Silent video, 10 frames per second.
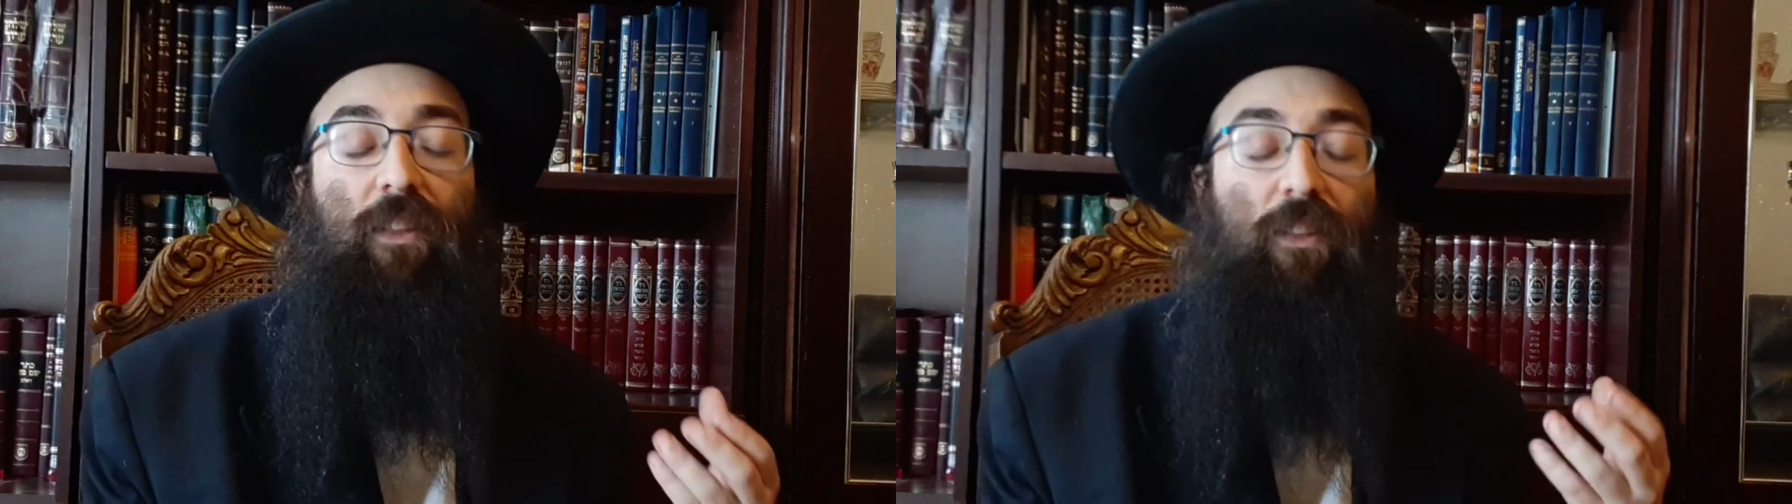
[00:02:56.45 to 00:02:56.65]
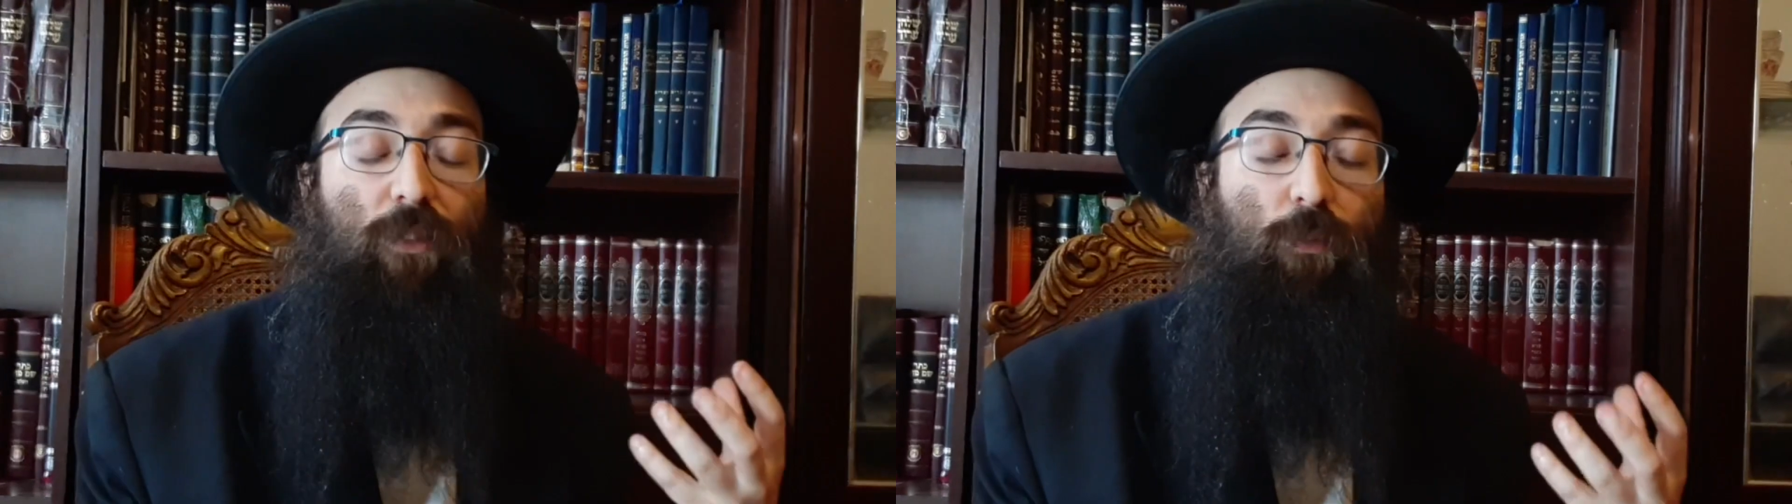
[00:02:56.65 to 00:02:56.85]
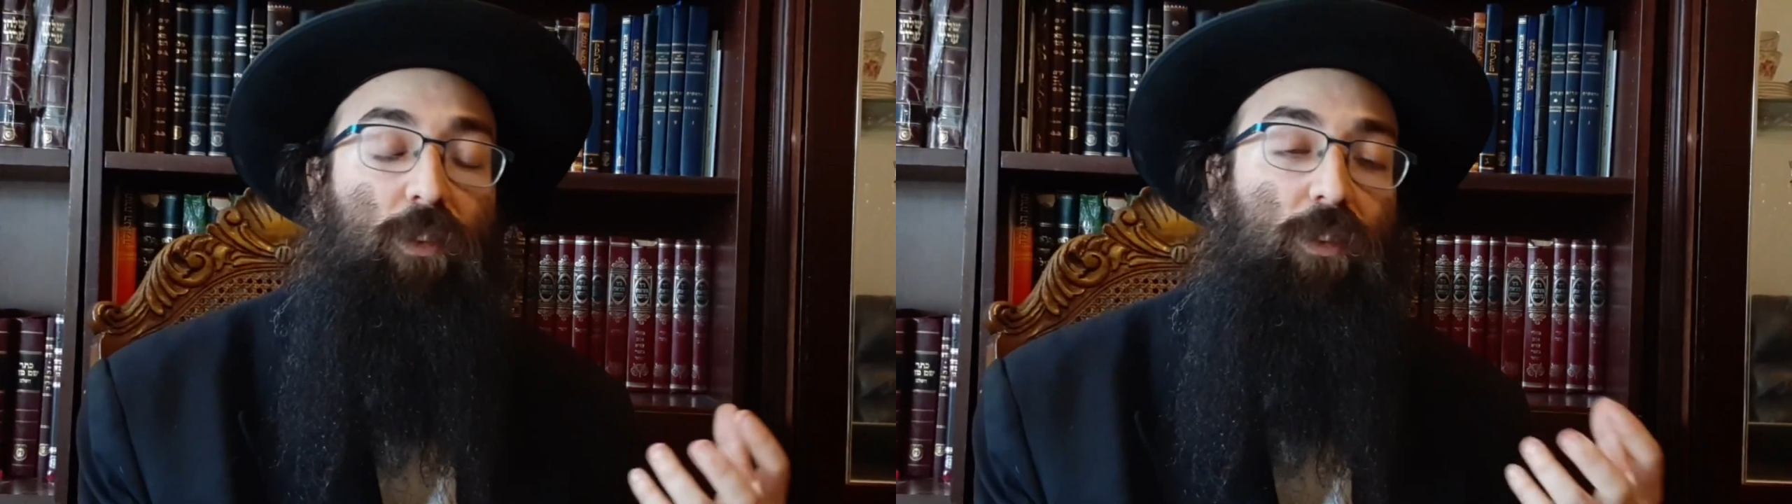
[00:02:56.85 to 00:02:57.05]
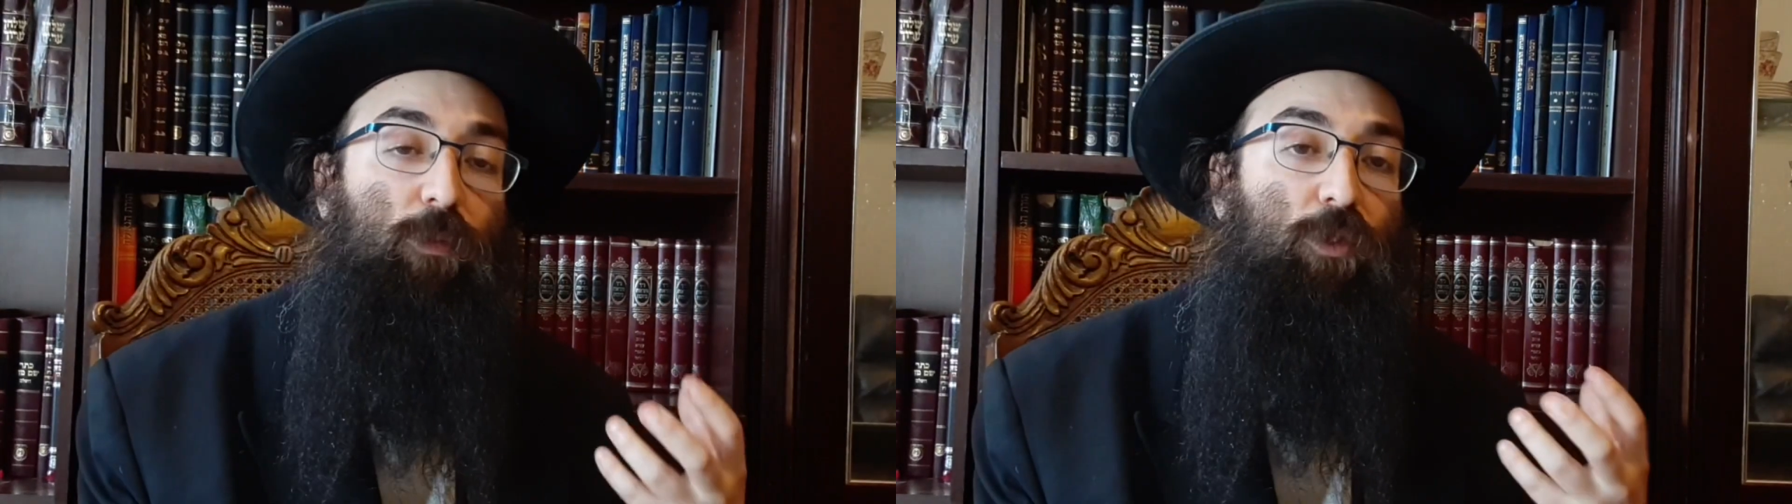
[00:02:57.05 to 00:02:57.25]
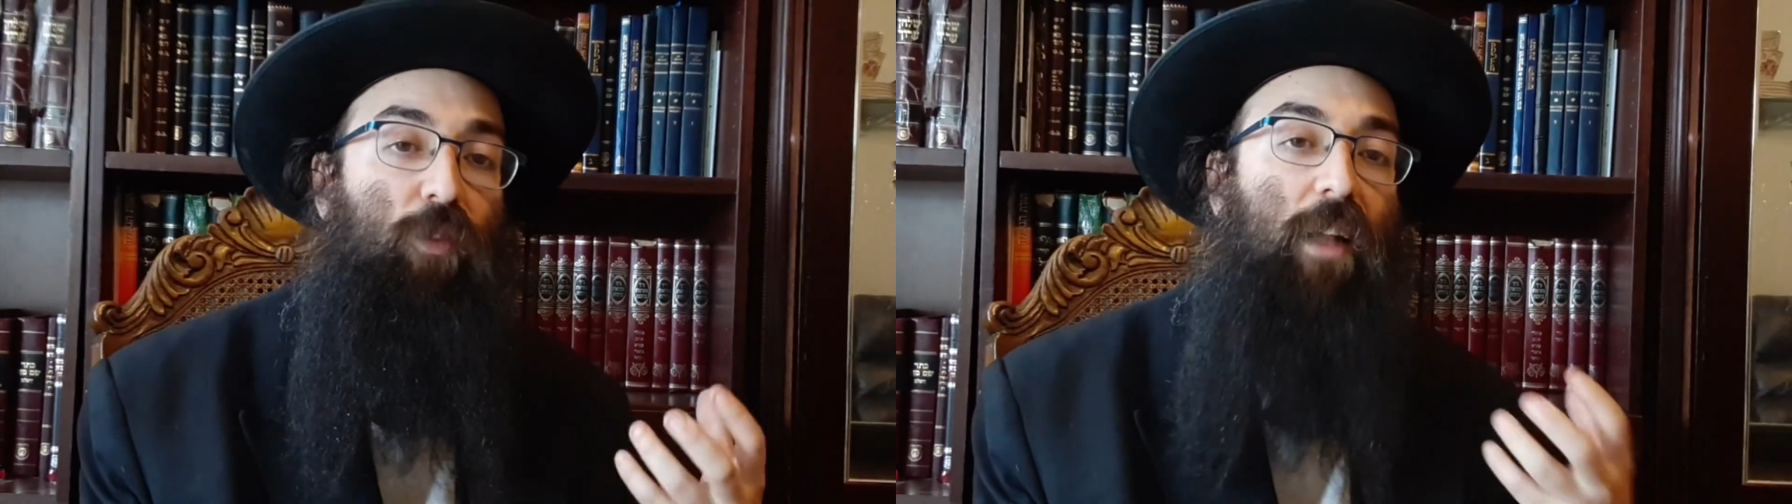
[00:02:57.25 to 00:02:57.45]
this person
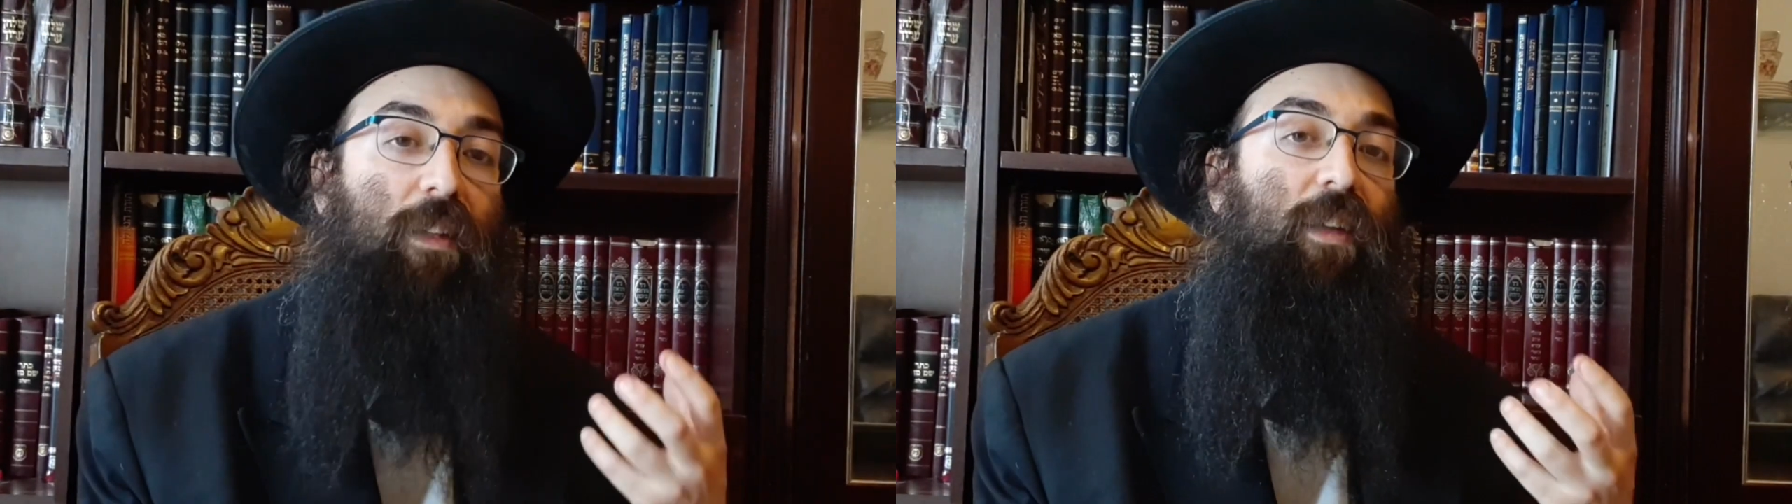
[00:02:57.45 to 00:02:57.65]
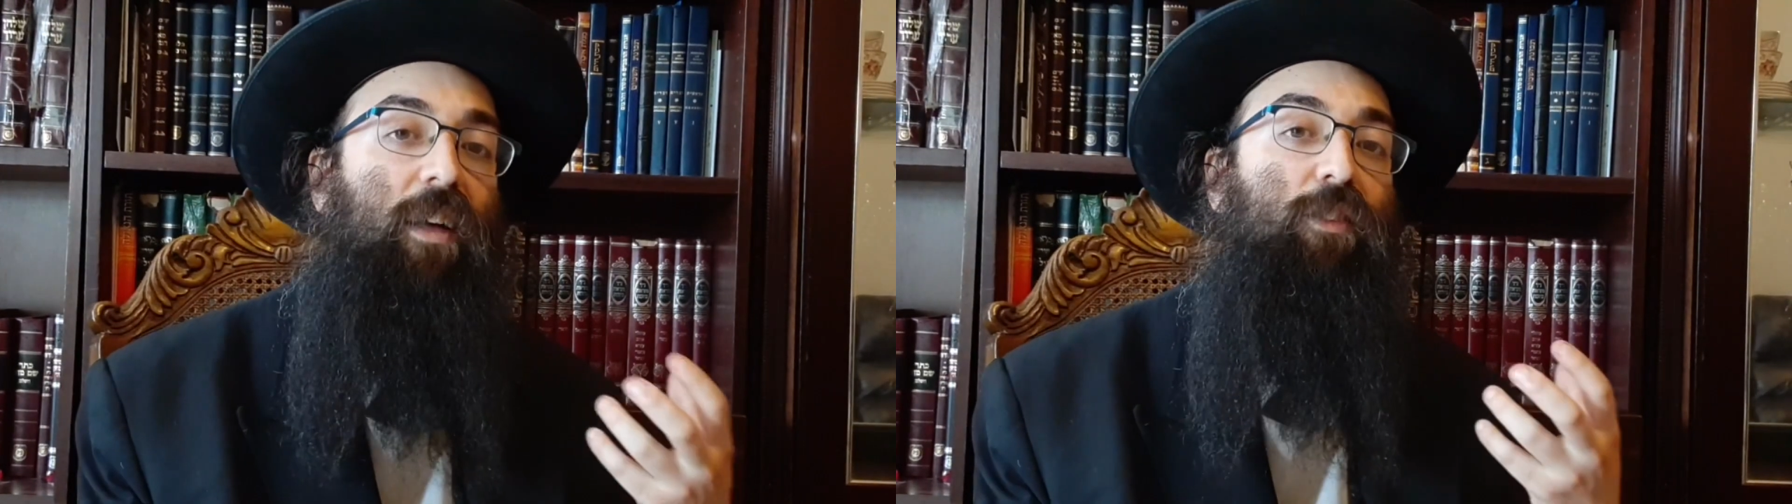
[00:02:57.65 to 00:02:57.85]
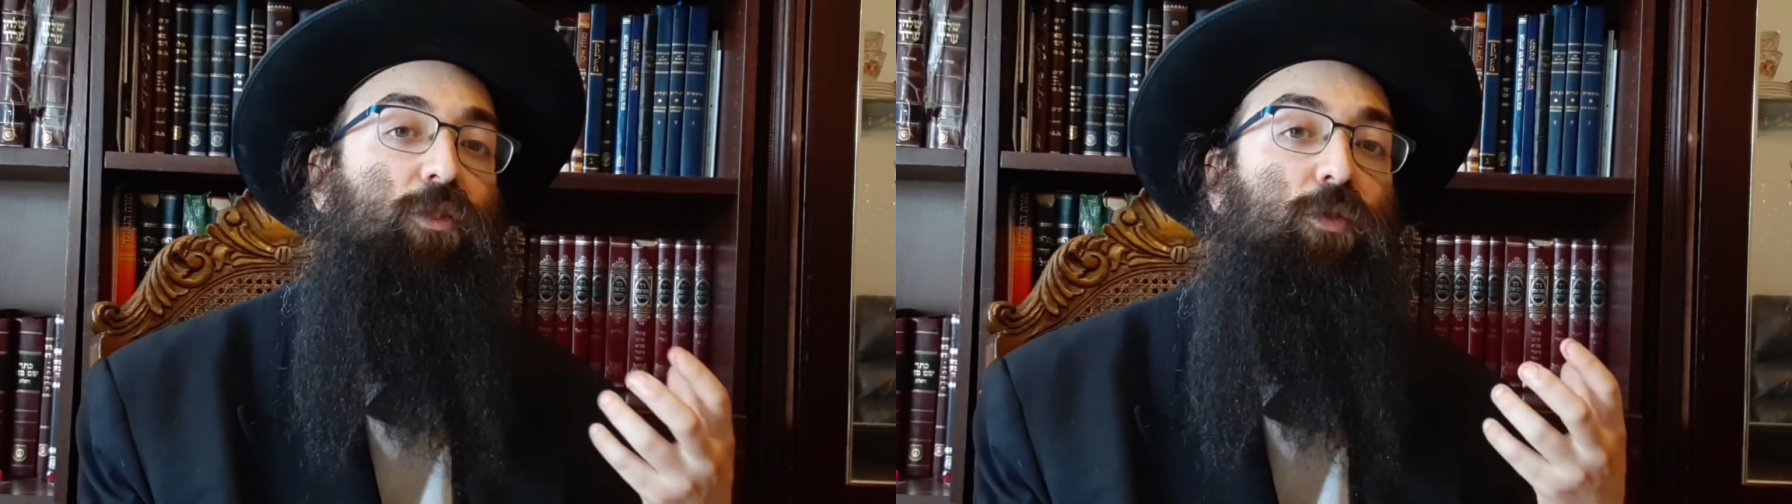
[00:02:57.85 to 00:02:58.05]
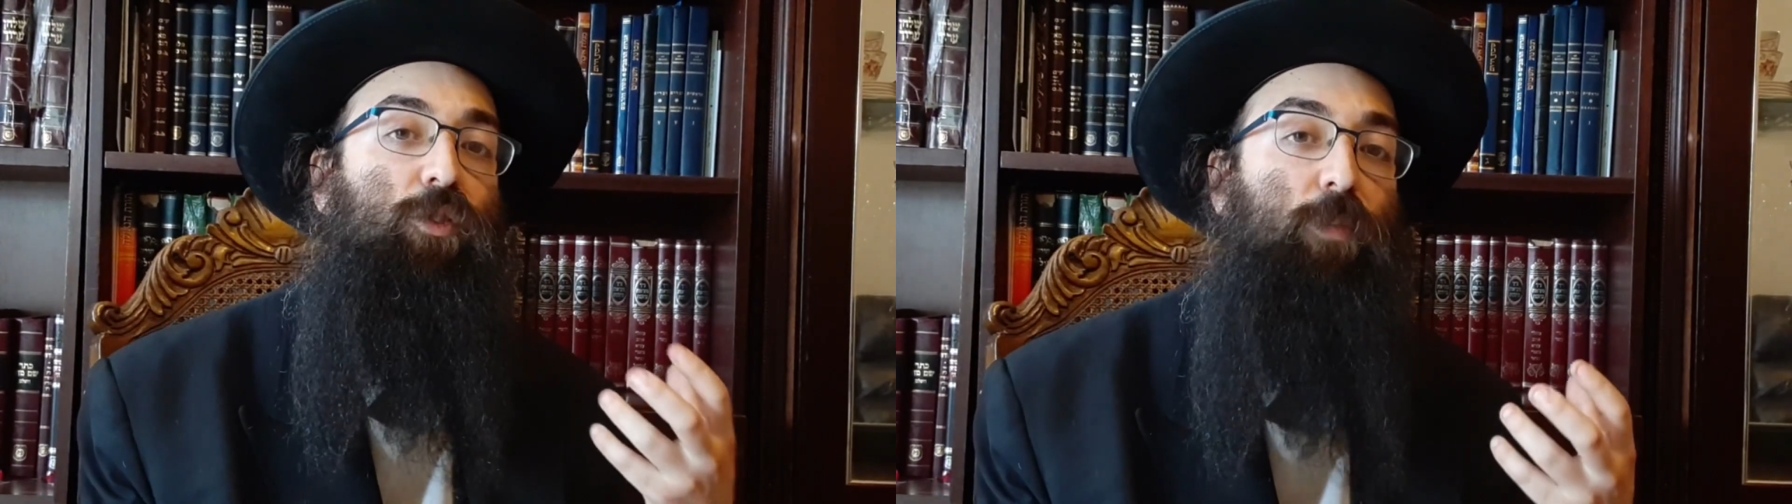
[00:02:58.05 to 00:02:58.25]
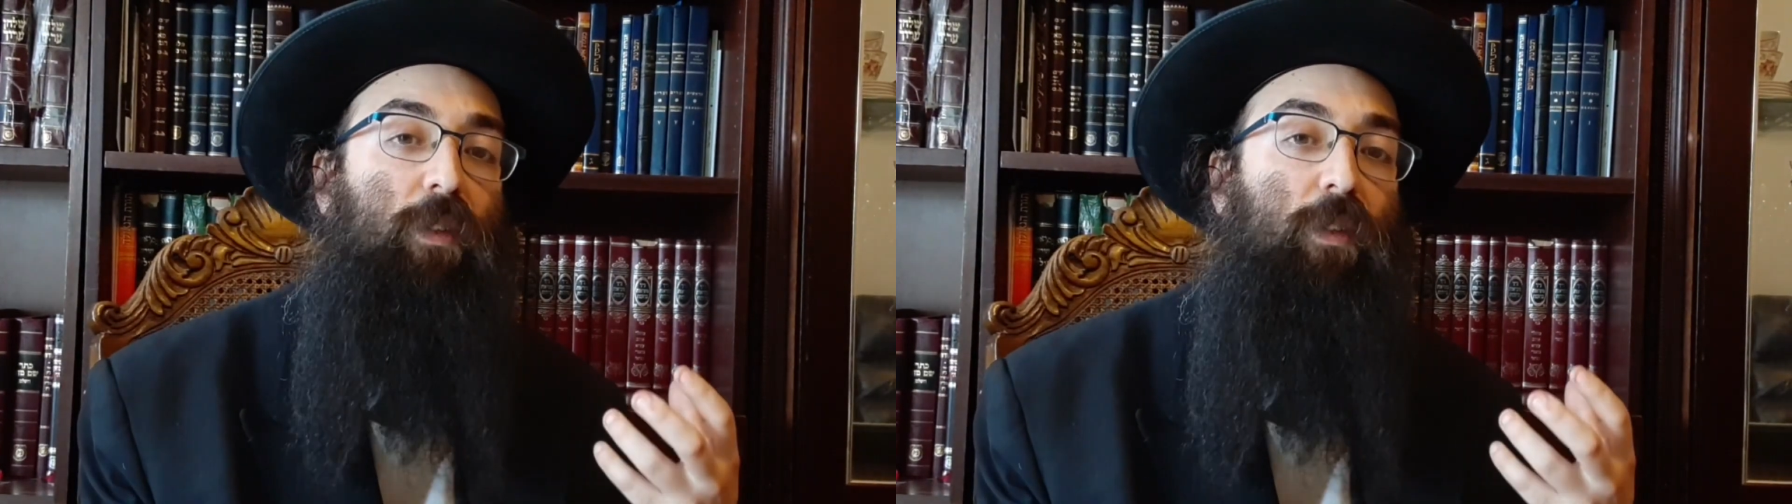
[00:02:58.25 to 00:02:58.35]
was trying to tell the Jewish